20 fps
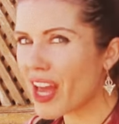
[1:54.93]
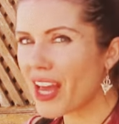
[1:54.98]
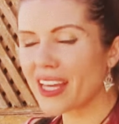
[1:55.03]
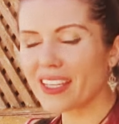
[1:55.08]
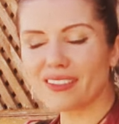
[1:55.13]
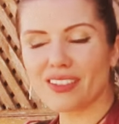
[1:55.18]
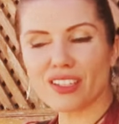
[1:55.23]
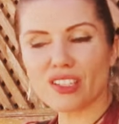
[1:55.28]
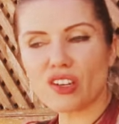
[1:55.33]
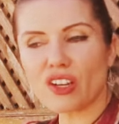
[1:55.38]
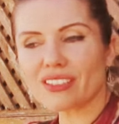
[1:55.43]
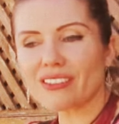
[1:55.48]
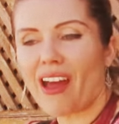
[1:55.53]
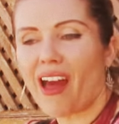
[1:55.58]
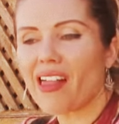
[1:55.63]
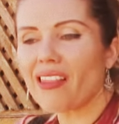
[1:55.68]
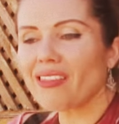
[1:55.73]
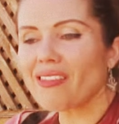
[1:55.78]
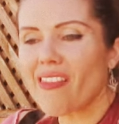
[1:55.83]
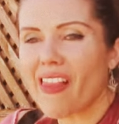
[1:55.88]
It is not
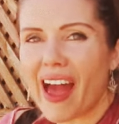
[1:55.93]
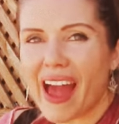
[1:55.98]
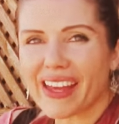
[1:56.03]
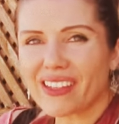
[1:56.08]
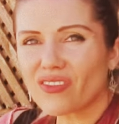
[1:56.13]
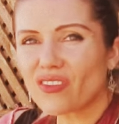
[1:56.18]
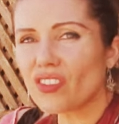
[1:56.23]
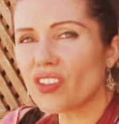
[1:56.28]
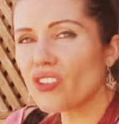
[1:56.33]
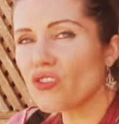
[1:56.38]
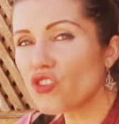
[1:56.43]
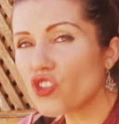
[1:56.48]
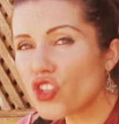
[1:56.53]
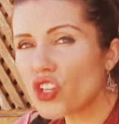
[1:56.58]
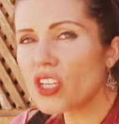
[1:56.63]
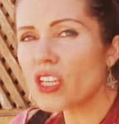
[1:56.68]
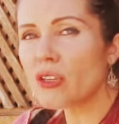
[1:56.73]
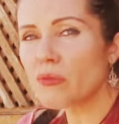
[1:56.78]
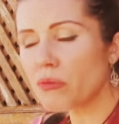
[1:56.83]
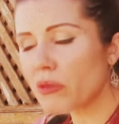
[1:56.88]
a light
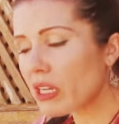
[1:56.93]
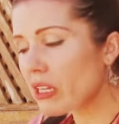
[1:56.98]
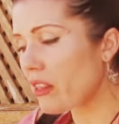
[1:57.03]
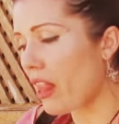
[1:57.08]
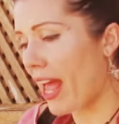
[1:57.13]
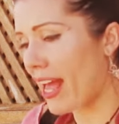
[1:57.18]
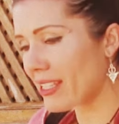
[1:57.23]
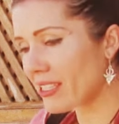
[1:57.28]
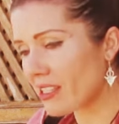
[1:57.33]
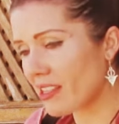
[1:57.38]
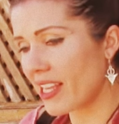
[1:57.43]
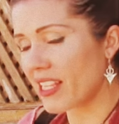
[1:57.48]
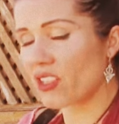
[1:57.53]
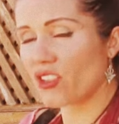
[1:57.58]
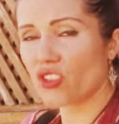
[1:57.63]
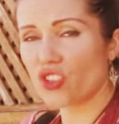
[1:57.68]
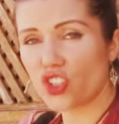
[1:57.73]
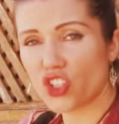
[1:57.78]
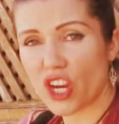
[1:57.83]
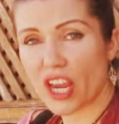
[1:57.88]
gym class,
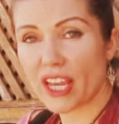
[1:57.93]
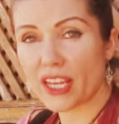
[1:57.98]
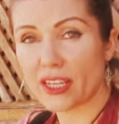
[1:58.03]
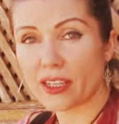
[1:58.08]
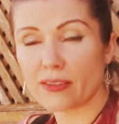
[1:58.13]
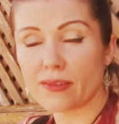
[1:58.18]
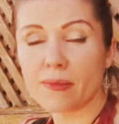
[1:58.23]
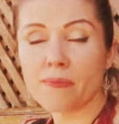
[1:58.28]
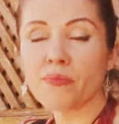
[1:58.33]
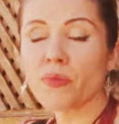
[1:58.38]
let's shake it.